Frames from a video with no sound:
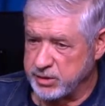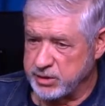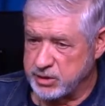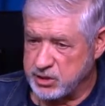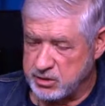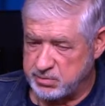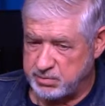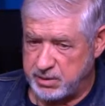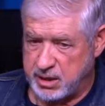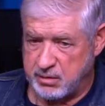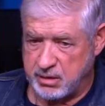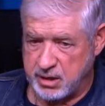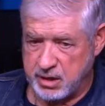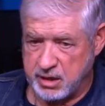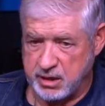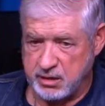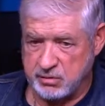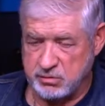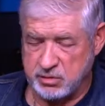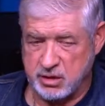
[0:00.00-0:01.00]
Spirit
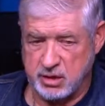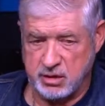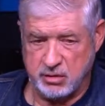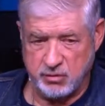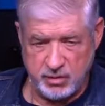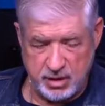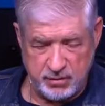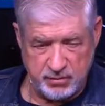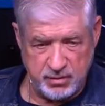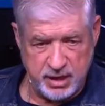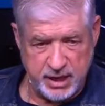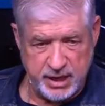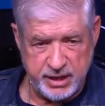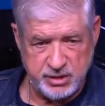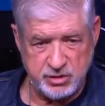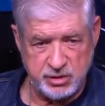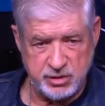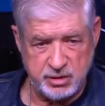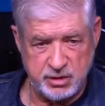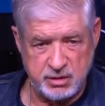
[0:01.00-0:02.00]
gives
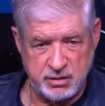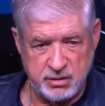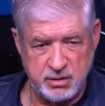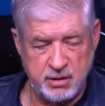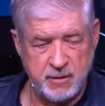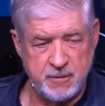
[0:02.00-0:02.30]
revelation